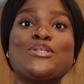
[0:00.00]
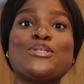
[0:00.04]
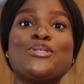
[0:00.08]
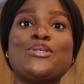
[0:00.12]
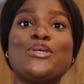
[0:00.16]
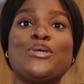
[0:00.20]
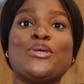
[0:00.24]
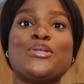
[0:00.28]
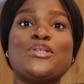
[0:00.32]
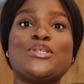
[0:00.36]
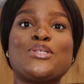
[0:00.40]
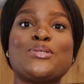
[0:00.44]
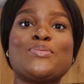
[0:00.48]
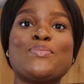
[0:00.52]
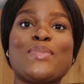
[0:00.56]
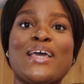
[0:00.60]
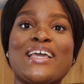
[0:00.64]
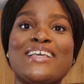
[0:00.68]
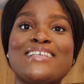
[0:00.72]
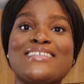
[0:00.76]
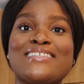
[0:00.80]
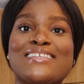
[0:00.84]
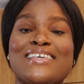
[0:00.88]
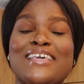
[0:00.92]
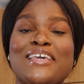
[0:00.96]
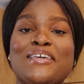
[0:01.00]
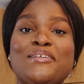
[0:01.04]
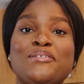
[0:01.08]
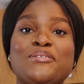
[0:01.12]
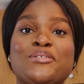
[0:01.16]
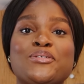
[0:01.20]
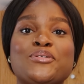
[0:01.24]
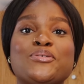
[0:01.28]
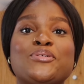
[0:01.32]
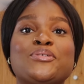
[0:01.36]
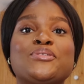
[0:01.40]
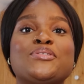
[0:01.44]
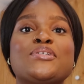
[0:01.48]
suits my skin
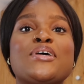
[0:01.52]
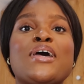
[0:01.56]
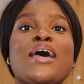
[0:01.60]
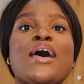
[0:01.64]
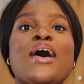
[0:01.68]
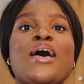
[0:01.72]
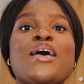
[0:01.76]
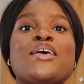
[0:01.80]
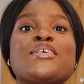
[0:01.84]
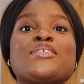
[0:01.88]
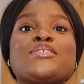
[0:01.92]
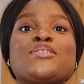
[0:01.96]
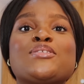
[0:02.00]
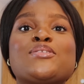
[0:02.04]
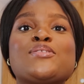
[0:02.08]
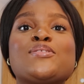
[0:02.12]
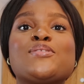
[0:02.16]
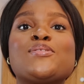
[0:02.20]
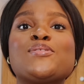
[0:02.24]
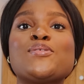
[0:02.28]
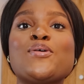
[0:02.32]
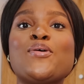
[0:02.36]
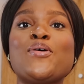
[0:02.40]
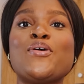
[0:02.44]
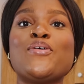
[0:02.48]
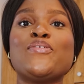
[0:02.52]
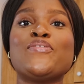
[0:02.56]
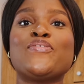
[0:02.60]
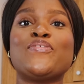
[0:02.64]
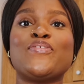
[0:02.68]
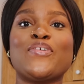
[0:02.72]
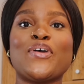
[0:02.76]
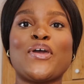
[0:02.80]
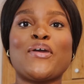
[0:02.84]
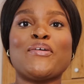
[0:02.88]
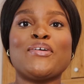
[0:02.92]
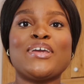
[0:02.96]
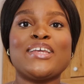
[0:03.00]
tone so
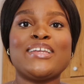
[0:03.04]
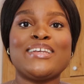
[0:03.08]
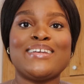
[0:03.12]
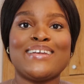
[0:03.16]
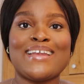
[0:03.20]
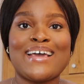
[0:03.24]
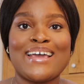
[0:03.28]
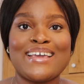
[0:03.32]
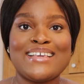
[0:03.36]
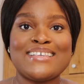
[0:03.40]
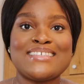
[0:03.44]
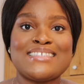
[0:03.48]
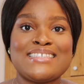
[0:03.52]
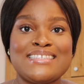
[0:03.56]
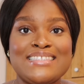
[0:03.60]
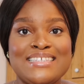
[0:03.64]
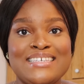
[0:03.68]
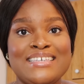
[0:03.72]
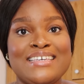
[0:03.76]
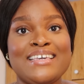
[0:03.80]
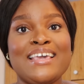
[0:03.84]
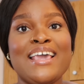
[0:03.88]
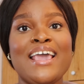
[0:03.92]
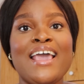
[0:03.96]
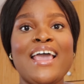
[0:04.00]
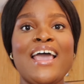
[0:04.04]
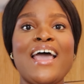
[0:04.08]
very nicely